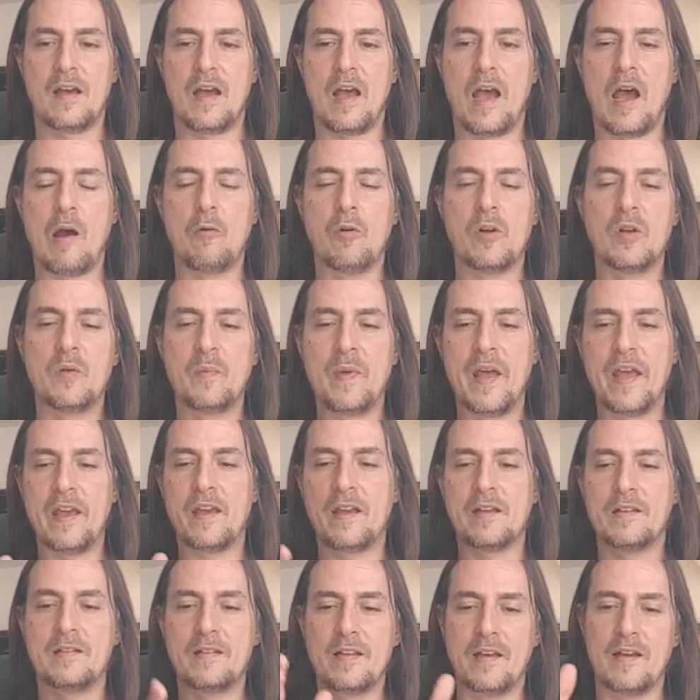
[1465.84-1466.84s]
I wouldn't make
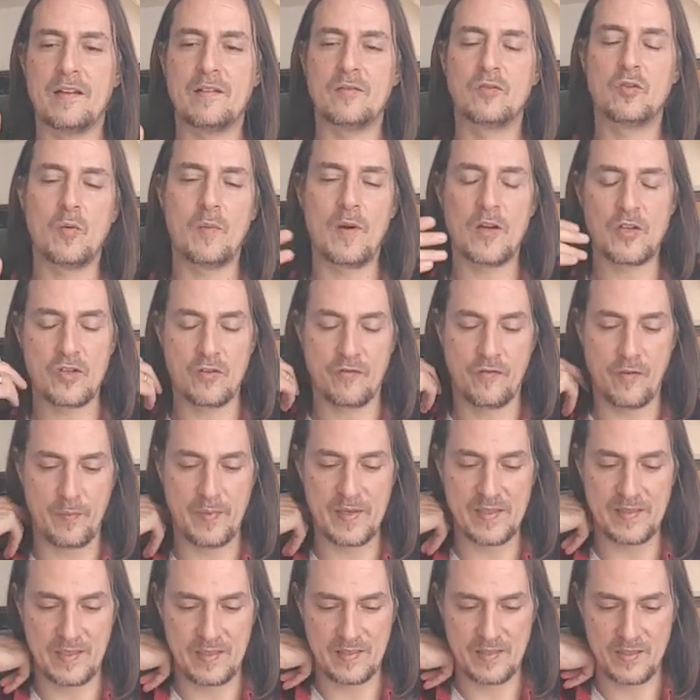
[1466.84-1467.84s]
it uh, too much of a
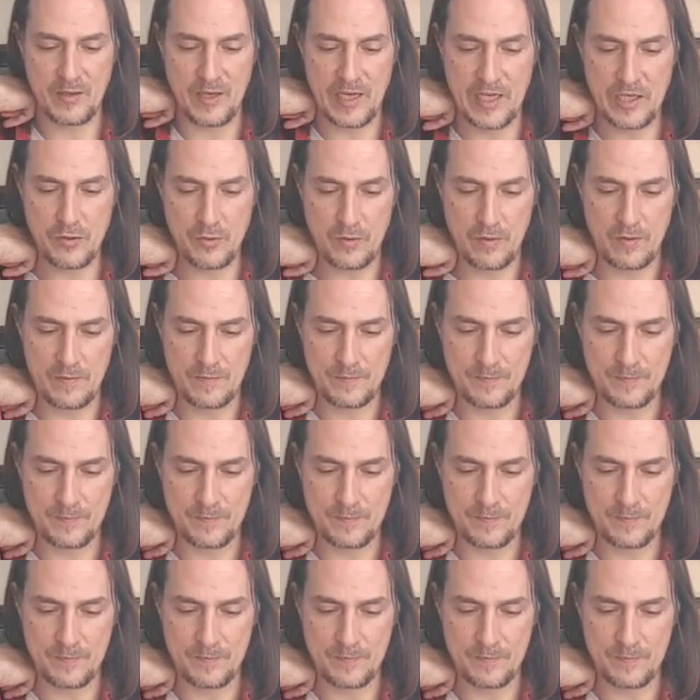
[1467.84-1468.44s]
busy schedule.